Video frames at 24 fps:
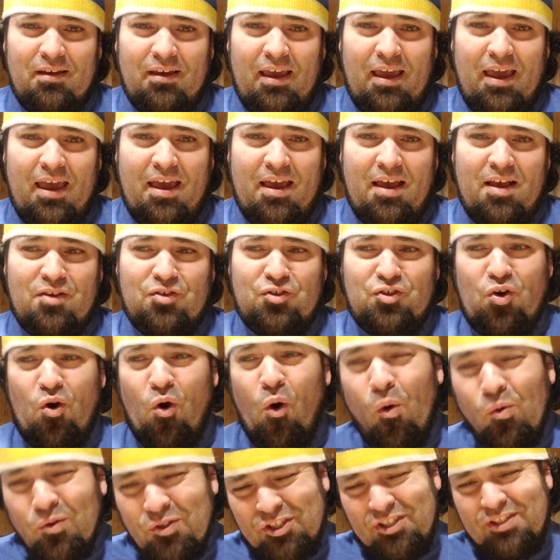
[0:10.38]
as
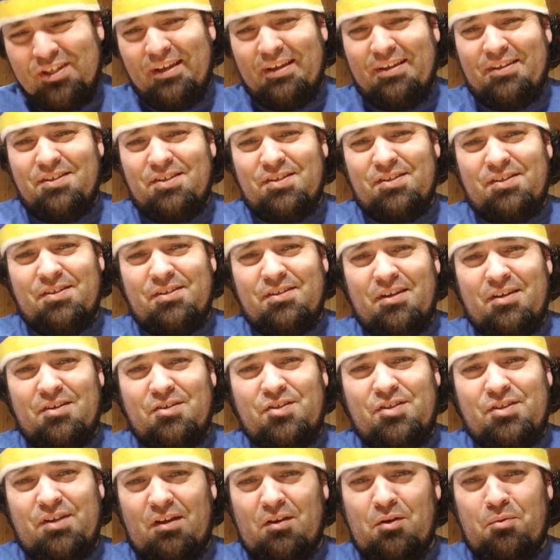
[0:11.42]
Hostess is
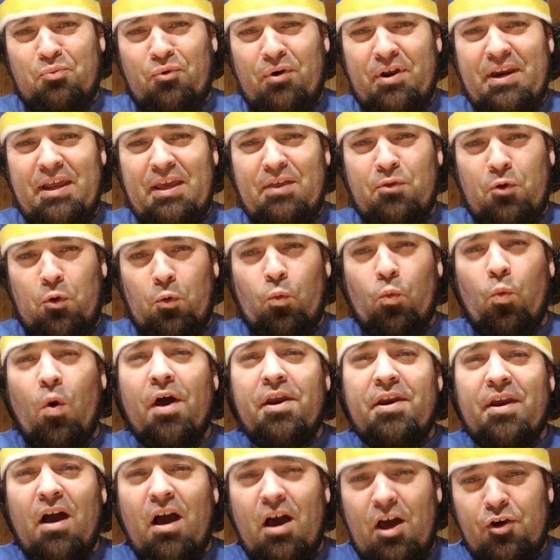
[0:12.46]
celebrating their
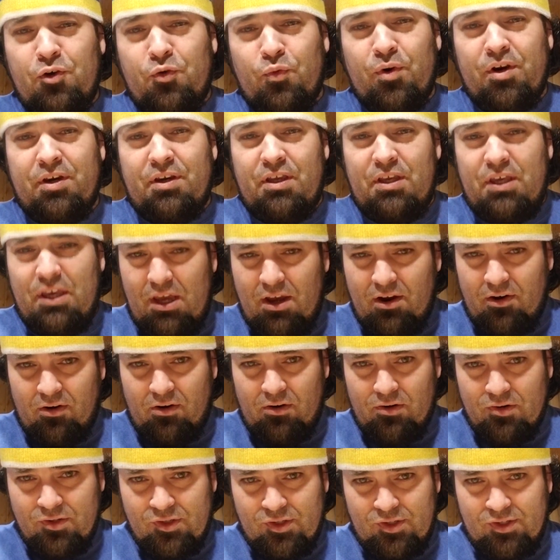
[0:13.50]
100
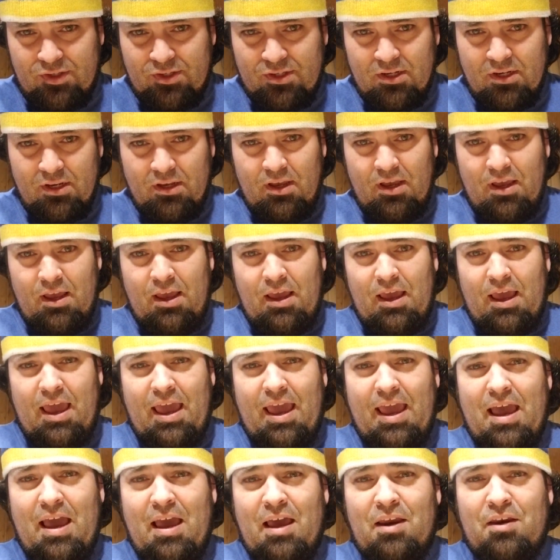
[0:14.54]
years,
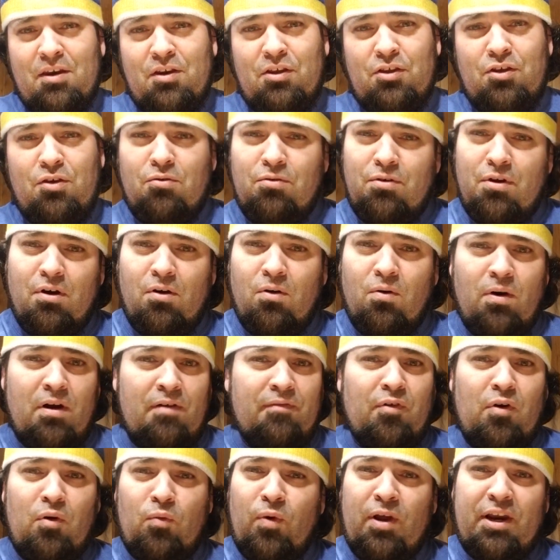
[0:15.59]
and you know I've
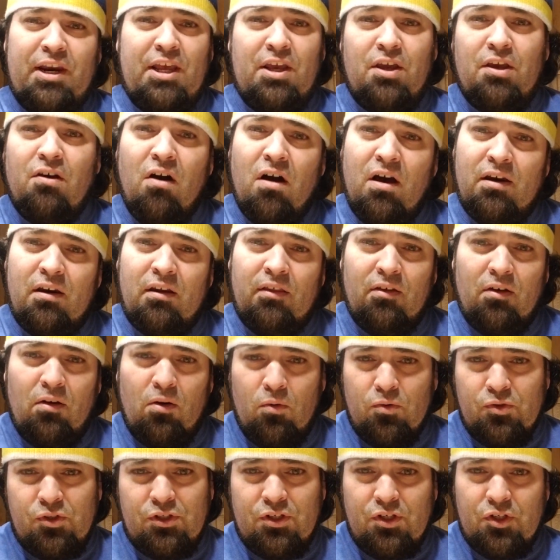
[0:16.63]
already gone to the
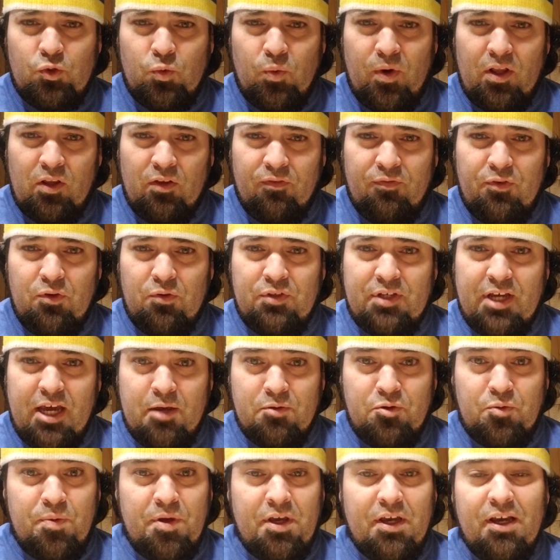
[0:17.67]
Hostess well a few
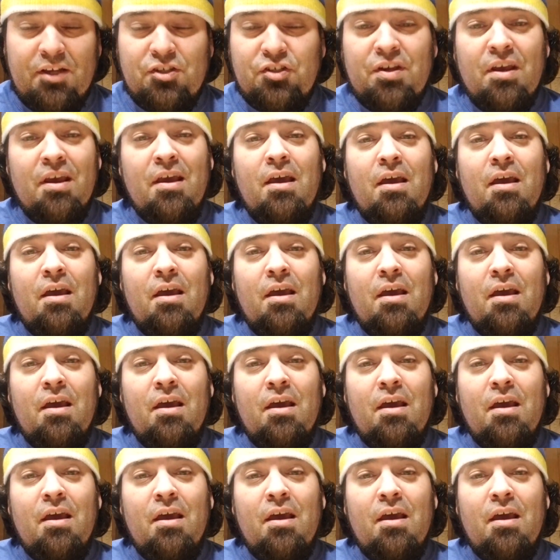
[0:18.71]
times because